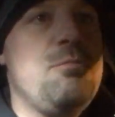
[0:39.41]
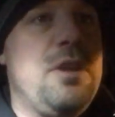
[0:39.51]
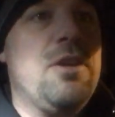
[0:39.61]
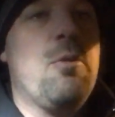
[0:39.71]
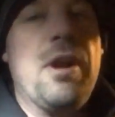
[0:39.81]

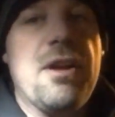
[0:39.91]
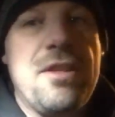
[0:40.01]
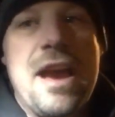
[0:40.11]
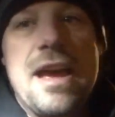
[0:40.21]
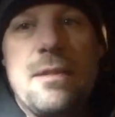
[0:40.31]
be aware of
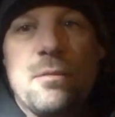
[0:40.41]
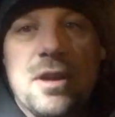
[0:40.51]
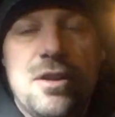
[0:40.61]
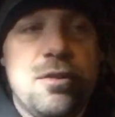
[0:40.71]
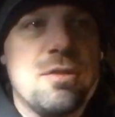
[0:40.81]
that. I'm
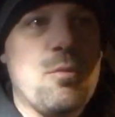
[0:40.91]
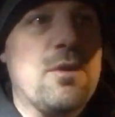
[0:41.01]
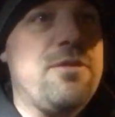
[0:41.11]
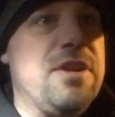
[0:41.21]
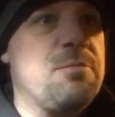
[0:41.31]
going to do some
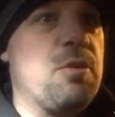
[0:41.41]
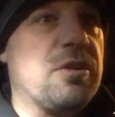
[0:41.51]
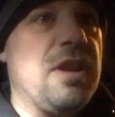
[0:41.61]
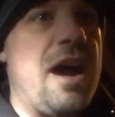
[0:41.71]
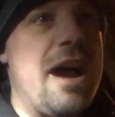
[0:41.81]
more
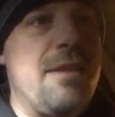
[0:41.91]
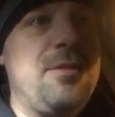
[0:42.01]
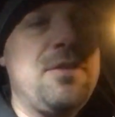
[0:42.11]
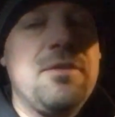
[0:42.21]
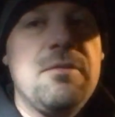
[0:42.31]
Facebook
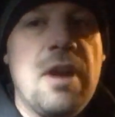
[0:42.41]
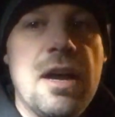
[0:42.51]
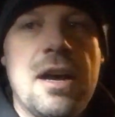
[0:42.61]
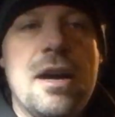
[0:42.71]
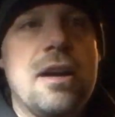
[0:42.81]
Lives.
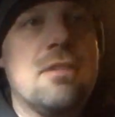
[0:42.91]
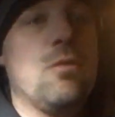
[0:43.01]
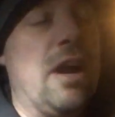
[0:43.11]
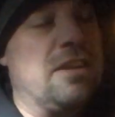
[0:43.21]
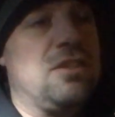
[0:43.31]
I
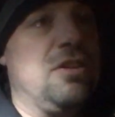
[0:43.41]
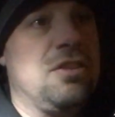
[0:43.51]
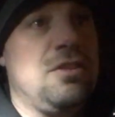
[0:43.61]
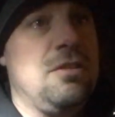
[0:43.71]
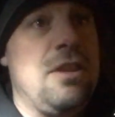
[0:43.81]

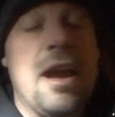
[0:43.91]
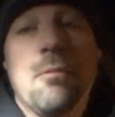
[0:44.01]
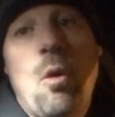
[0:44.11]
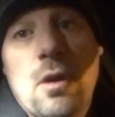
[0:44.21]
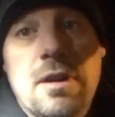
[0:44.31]

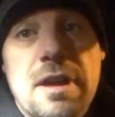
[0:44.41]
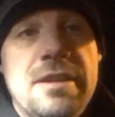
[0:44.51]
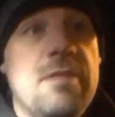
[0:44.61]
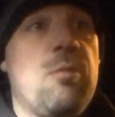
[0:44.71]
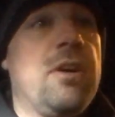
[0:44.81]

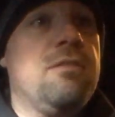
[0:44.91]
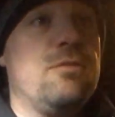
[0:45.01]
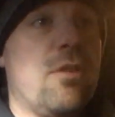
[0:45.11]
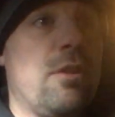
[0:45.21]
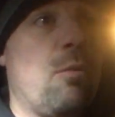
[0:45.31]
did one
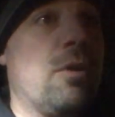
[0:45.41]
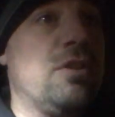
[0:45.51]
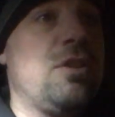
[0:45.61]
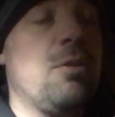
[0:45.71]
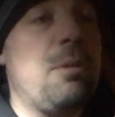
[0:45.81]
for the
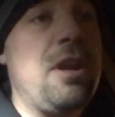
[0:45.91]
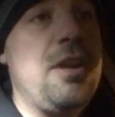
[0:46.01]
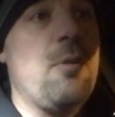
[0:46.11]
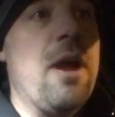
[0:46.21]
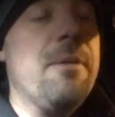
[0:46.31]
awards show. But
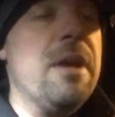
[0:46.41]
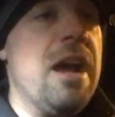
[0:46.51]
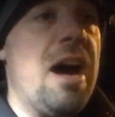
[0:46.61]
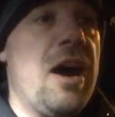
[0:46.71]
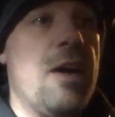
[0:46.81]
anyway,
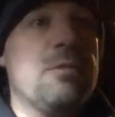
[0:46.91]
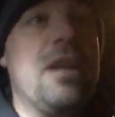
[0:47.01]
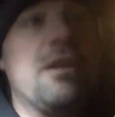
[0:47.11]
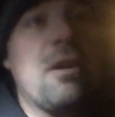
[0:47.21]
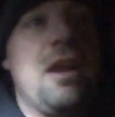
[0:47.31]

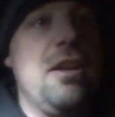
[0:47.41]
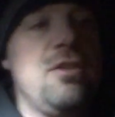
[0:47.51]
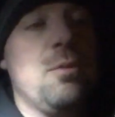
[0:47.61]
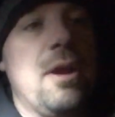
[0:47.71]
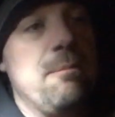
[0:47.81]
getting right
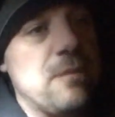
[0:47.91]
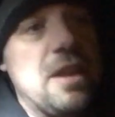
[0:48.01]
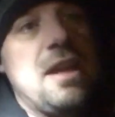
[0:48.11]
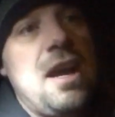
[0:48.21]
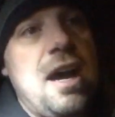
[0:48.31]
into it.
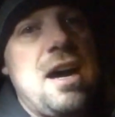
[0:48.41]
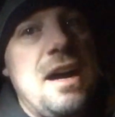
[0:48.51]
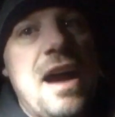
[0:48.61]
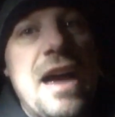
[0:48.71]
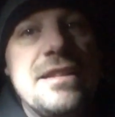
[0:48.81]

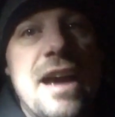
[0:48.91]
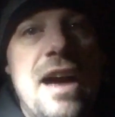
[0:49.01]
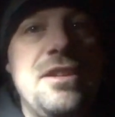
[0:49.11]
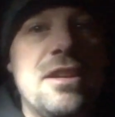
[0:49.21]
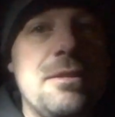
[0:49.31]
I,
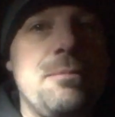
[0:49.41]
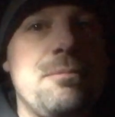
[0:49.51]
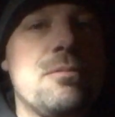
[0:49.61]
Tonya,